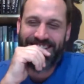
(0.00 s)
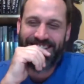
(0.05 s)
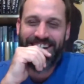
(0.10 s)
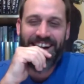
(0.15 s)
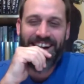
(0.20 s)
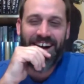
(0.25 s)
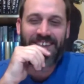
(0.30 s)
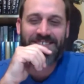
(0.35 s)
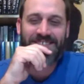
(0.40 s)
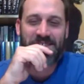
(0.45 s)

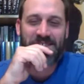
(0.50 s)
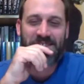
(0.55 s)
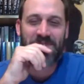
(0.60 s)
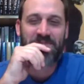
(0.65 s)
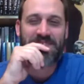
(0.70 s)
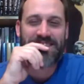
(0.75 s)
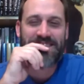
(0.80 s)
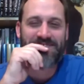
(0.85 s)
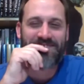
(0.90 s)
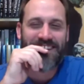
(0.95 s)
I was too
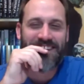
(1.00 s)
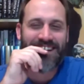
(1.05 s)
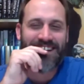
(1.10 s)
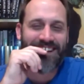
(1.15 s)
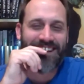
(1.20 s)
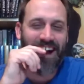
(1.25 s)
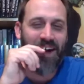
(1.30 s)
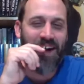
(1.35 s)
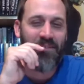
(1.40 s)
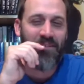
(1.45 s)
busy reading
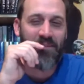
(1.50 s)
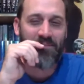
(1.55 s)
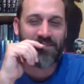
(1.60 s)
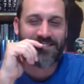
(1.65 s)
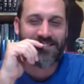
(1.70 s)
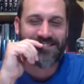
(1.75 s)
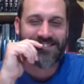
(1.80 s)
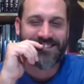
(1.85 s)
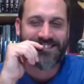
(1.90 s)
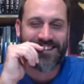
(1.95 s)
comic
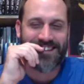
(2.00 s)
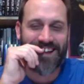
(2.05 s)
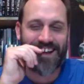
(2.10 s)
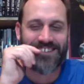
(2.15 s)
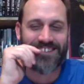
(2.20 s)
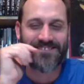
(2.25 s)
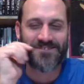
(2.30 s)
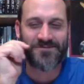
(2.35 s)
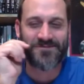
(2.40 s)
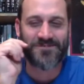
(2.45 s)
books as a
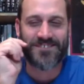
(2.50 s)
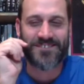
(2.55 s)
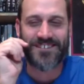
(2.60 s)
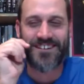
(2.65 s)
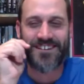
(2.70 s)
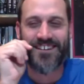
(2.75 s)
high schooler.